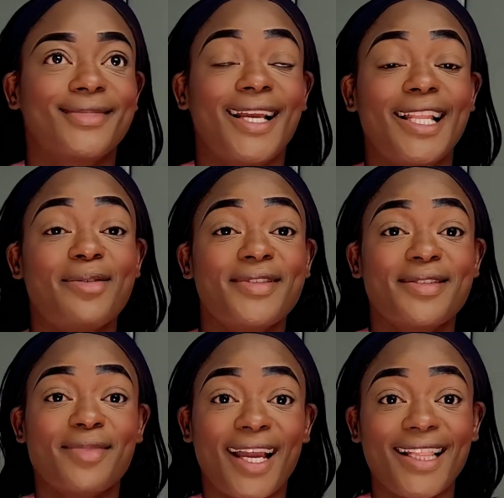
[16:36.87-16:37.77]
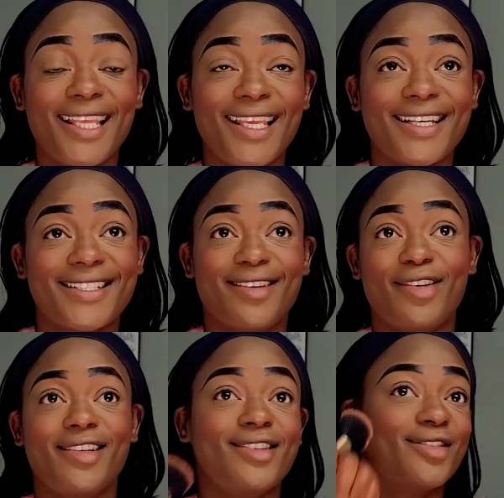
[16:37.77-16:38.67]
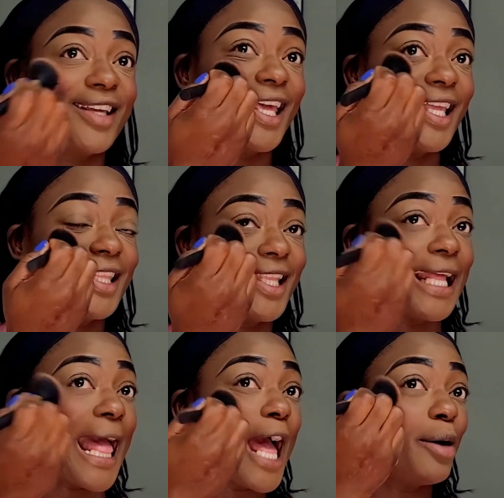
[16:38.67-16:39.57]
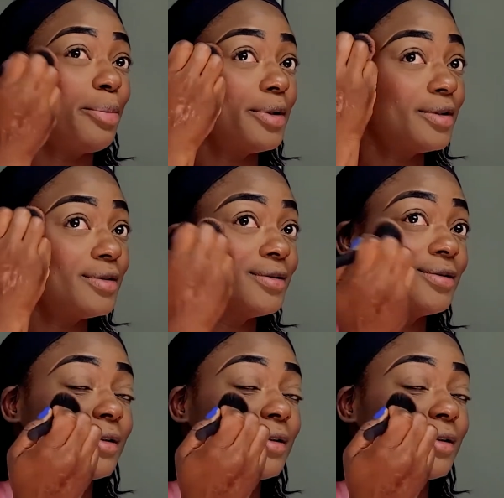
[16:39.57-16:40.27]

And I'm smiling because I want to locate that apple.